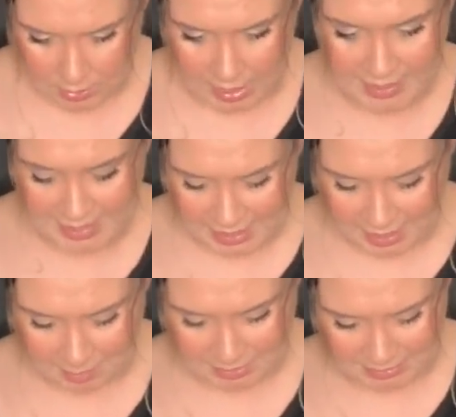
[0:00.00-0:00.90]
I
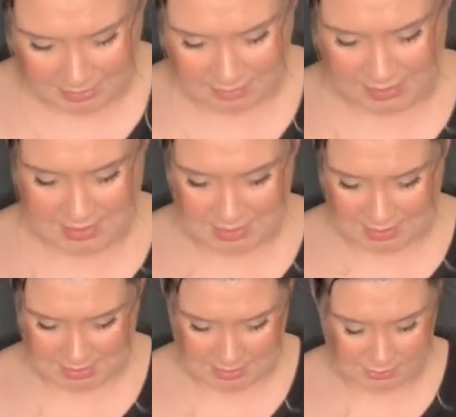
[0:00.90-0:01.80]
cannot believe they sent
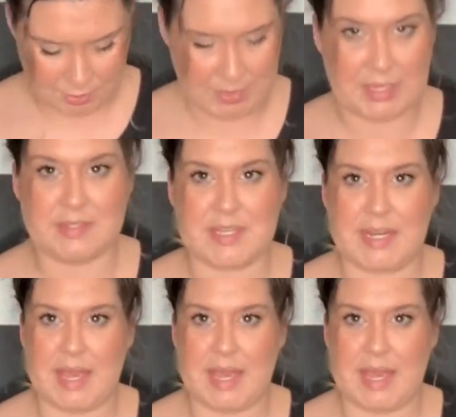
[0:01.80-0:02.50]
this stuff to me inside